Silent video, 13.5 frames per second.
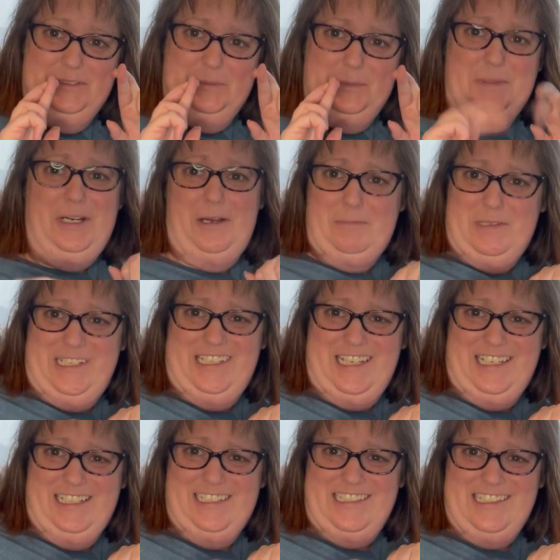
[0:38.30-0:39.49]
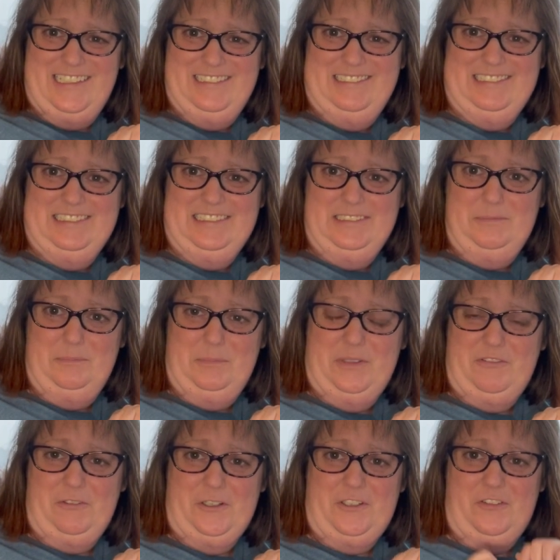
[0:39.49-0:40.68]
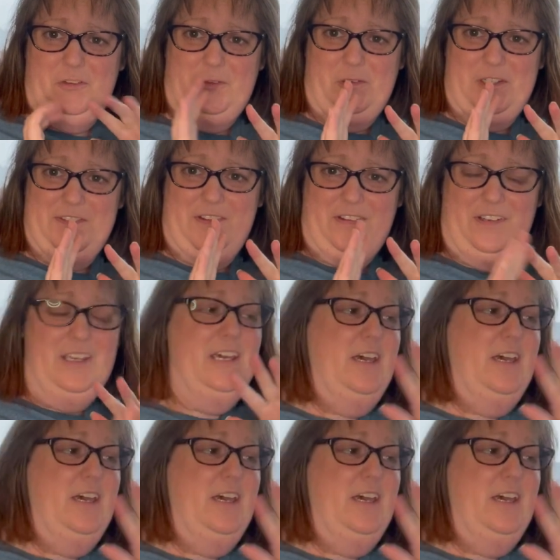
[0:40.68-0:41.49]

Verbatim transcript: Probably not, but for a different reason.